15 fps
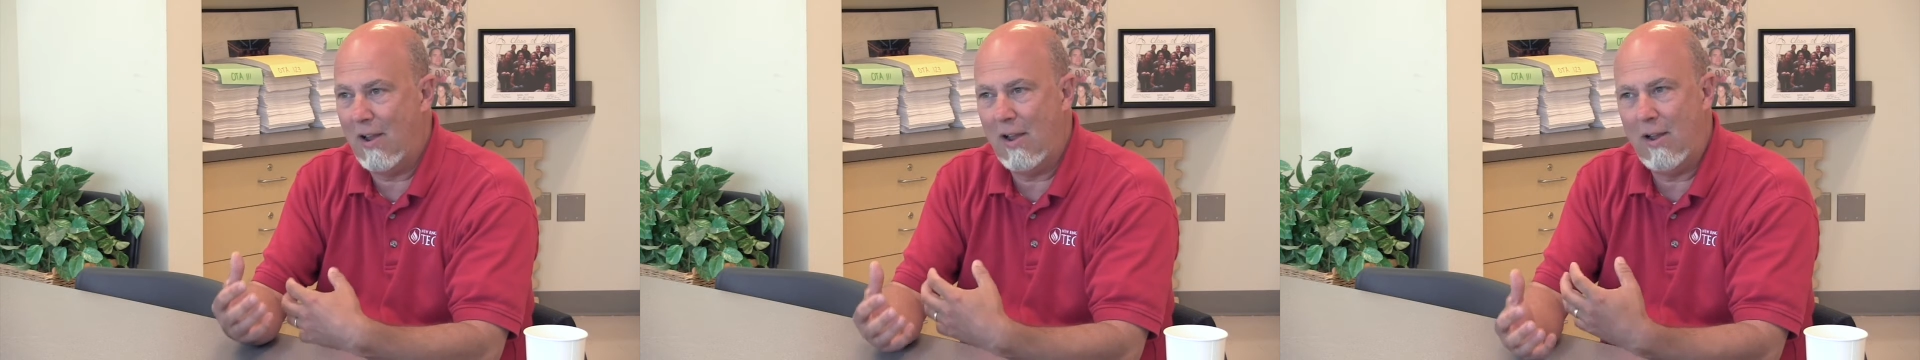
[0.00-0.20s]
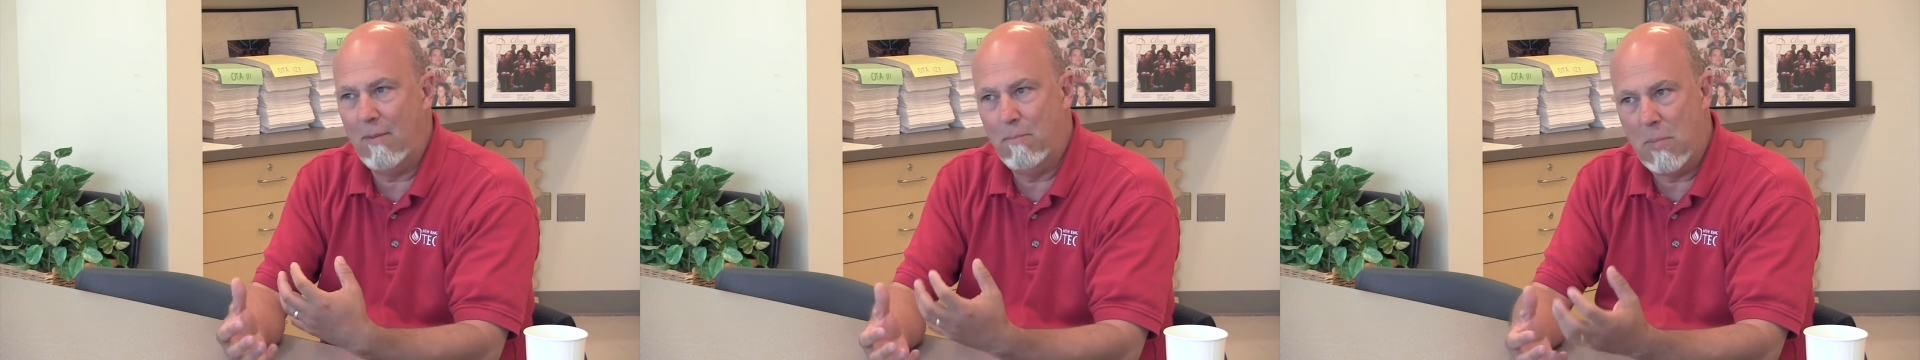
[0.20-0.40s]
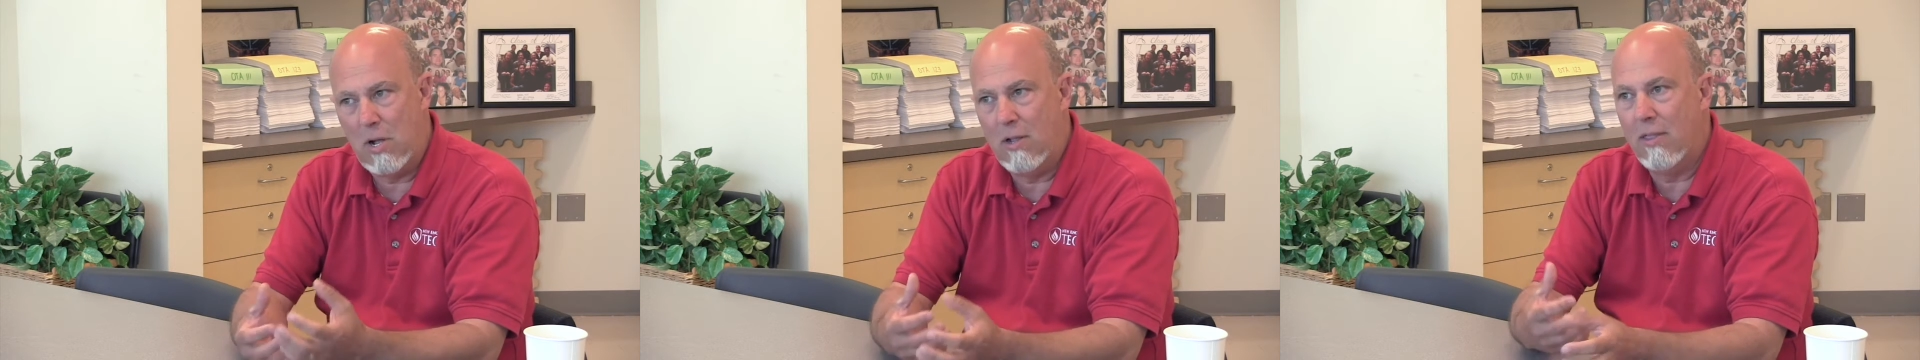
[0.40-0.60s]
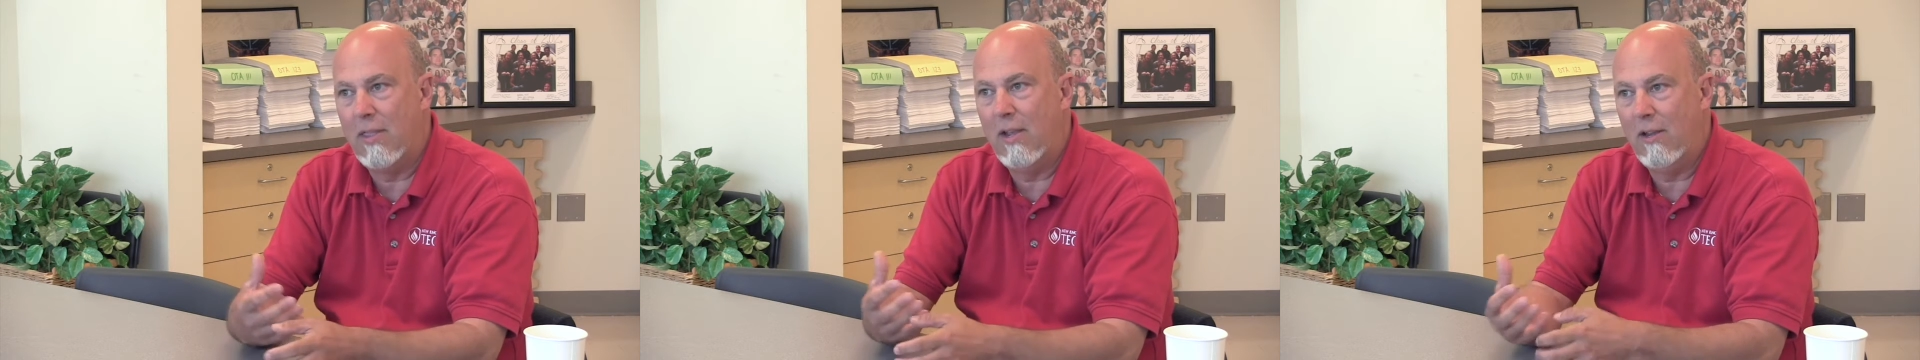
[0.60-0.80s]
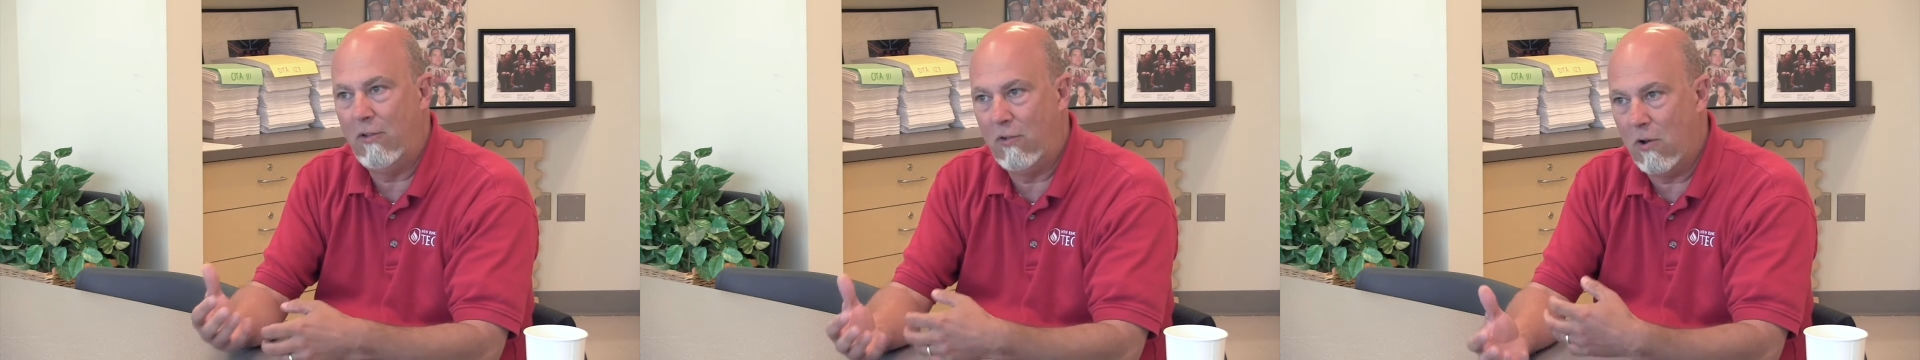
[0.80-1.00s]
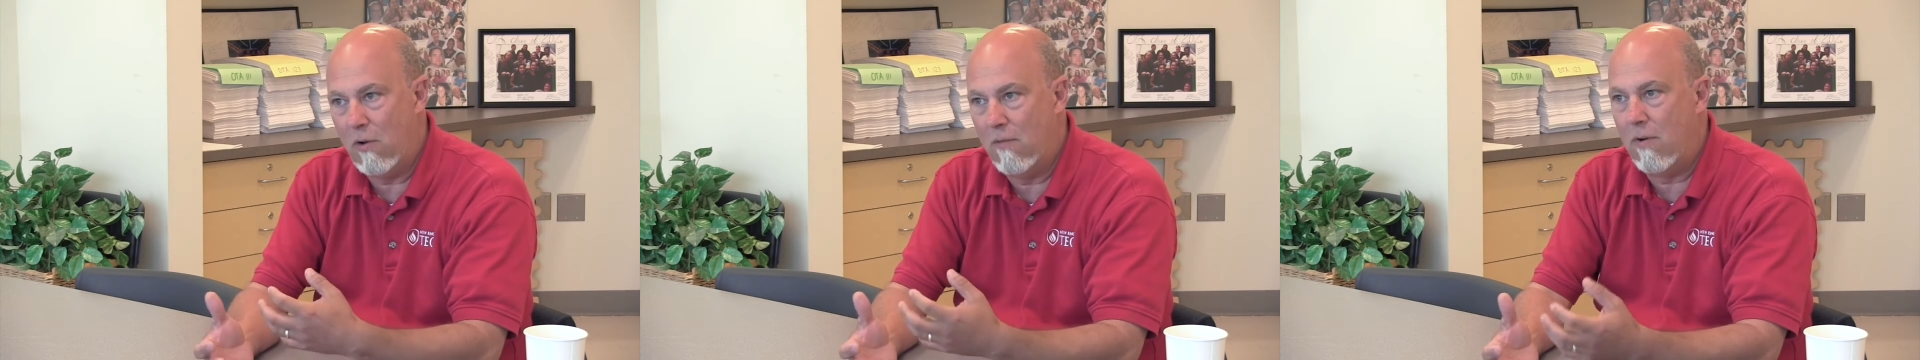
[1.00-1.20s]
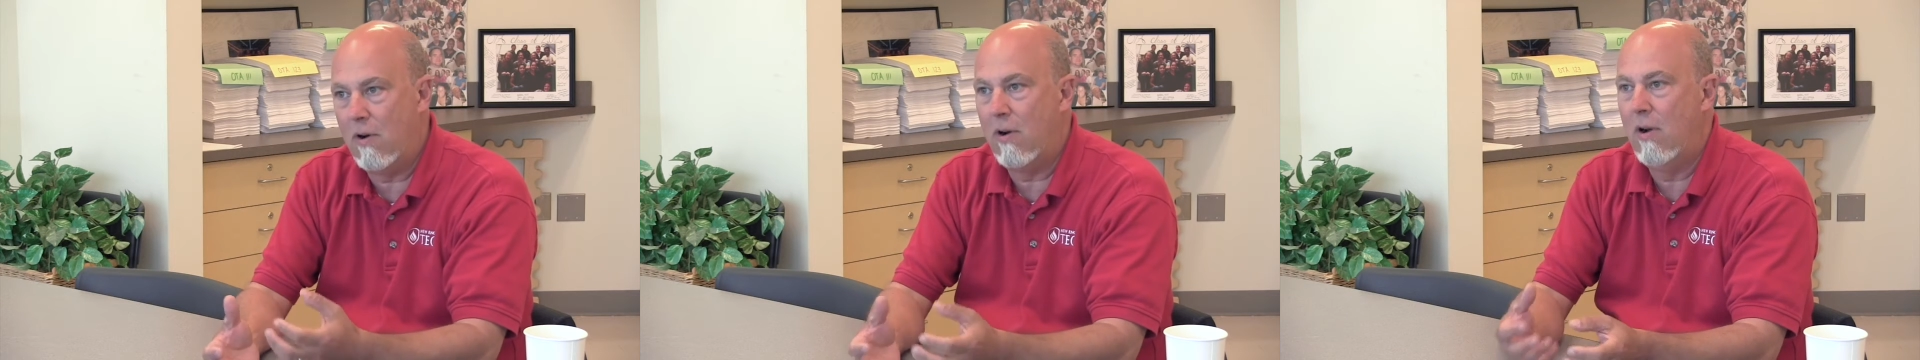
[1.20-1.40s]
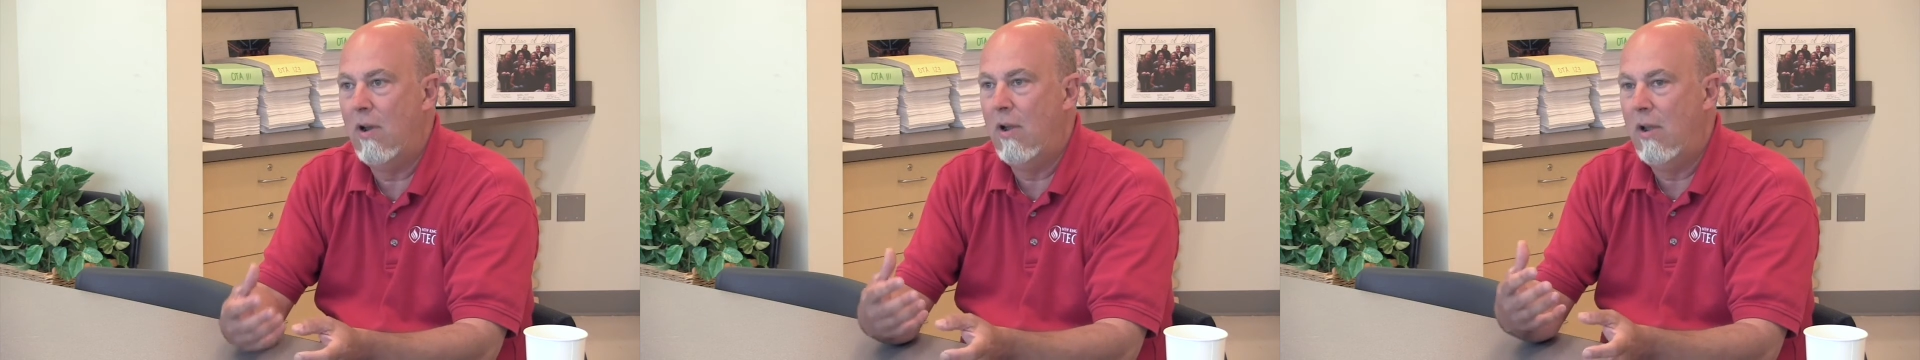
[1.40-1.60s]
they mull things
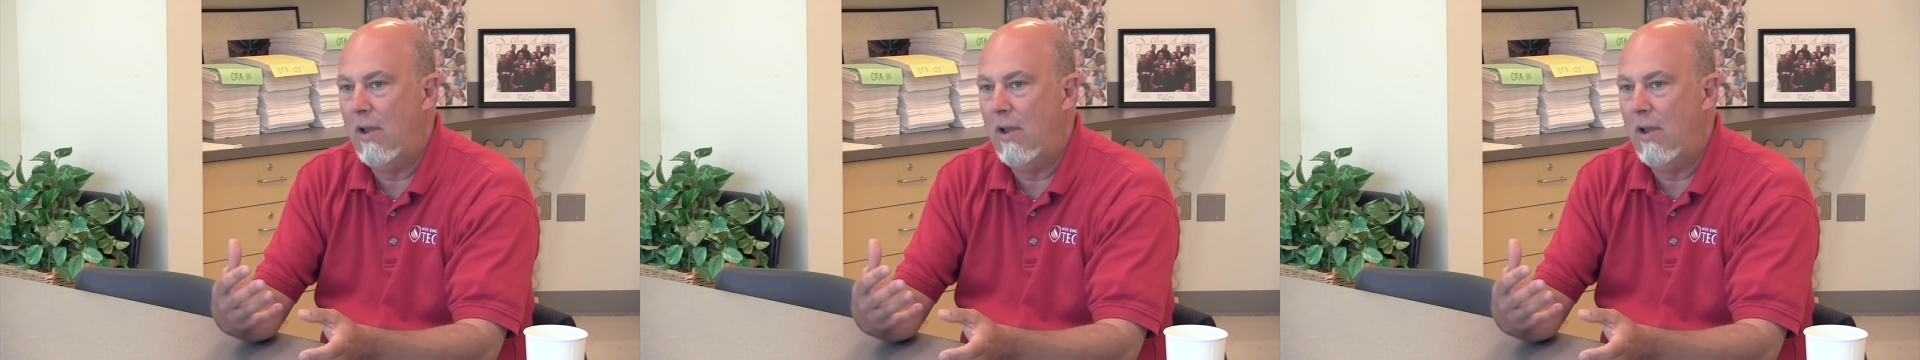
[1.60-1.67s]
over.